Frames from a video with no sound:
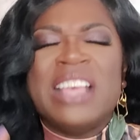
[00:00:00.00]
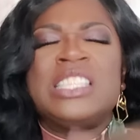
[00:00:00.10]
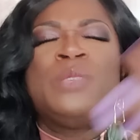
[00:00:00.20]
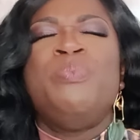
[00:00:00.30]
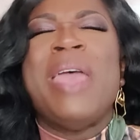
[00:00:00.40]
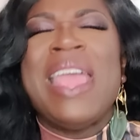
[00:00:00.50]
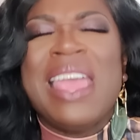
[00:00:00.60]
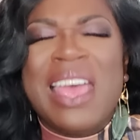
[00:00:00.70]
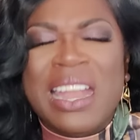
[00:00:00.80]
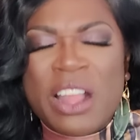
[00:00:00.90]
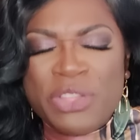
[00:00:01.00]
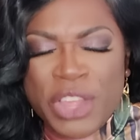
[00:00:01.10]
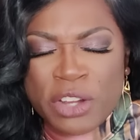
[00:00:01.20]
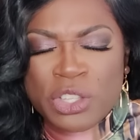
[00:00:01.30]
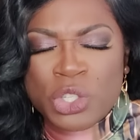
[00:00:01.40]

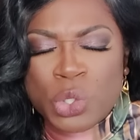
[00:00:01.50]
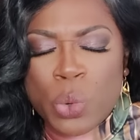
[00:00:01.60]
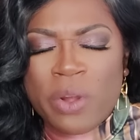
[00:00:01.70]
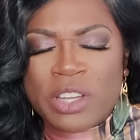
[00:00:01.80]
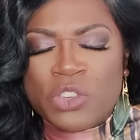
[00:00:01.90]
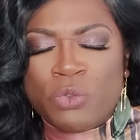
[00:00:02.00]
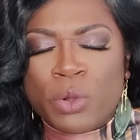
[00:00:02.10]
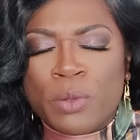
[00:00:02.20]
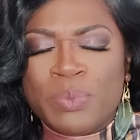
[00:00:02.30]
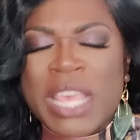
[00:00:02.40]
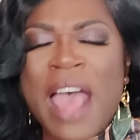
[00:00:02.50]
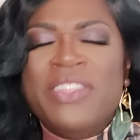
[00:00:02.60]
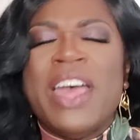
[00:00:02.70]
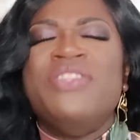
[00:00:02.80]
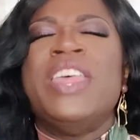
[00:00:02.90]
expand their storage rooms,
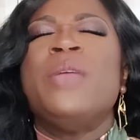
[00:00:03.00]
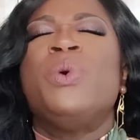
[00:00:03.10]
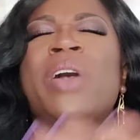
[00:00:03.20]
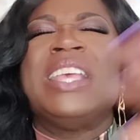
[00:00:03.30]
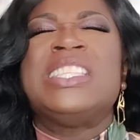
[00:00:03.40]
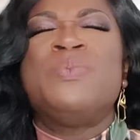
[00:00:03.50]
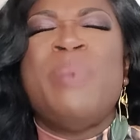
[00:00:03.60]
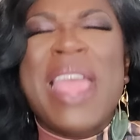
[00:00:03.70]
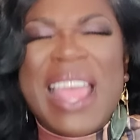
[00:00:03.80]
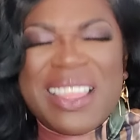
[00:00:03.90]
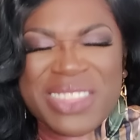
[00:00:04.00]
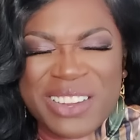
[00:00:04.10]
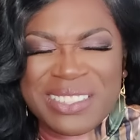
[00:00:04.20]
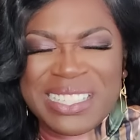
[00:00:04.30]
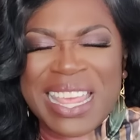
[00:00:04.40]
that they will expand
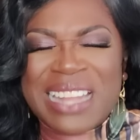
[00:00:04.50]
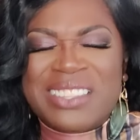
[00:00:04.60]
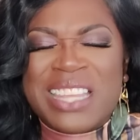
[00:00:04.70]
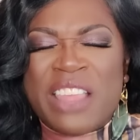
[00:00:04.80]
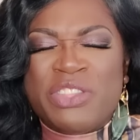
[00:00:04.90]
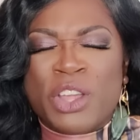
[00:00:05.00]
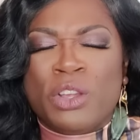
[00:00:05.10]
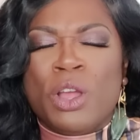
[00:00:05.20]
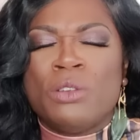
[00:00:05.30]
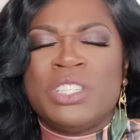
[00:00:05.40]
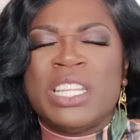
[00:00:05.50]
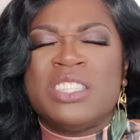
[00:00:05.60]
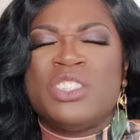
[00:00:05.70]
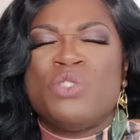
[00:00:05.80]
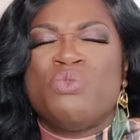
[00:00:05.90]
their tents and their
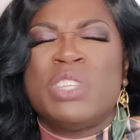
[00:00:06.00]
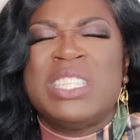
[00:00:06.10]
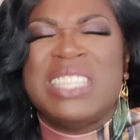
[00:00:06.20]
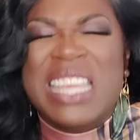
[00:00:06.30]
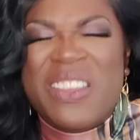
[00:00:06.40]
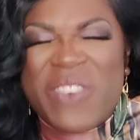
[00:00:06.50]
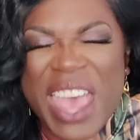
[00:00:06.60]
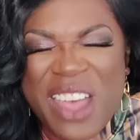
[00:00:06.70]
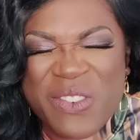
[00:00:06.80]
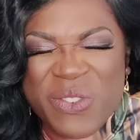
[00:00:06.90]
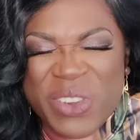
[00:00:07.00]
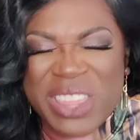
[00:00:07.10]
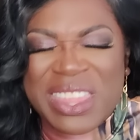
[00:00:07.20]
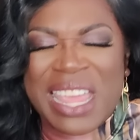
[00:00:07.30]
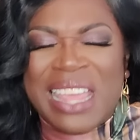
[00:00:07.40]
curtains to receive
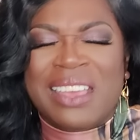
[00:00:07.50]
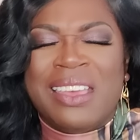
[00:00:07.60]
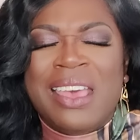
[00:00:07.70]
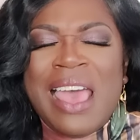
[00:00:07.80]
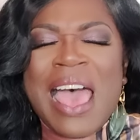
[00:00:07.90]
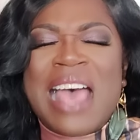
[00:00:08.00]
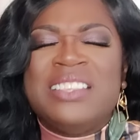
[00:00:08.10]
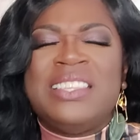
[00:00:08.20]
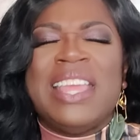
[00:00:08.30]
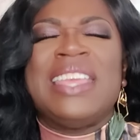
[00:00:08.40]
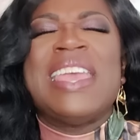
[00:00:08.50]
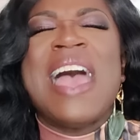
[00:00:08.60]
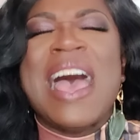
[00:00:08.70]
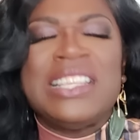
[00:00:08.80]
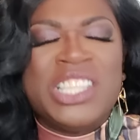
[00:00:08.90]
everything as they
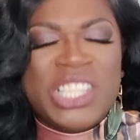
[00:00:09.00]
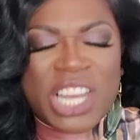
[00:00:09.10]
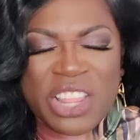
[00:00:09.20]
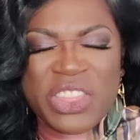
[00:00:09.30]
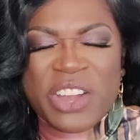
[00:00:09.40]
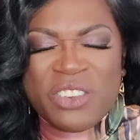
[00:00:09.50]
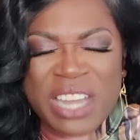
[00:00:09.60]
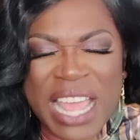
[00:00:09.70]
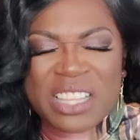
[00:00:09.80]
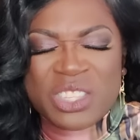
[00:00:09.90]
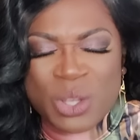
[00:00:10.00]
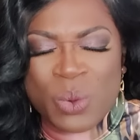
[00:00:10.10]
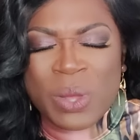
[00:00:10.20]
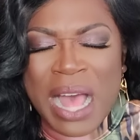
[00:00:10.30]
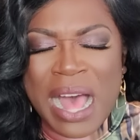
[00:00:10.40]
cast their nets,
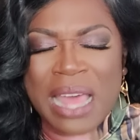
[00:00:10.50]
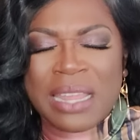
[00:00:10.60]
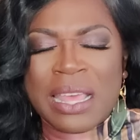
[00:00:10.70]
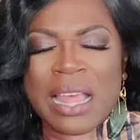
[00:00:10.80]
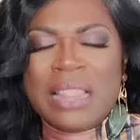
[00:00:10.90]
oh God.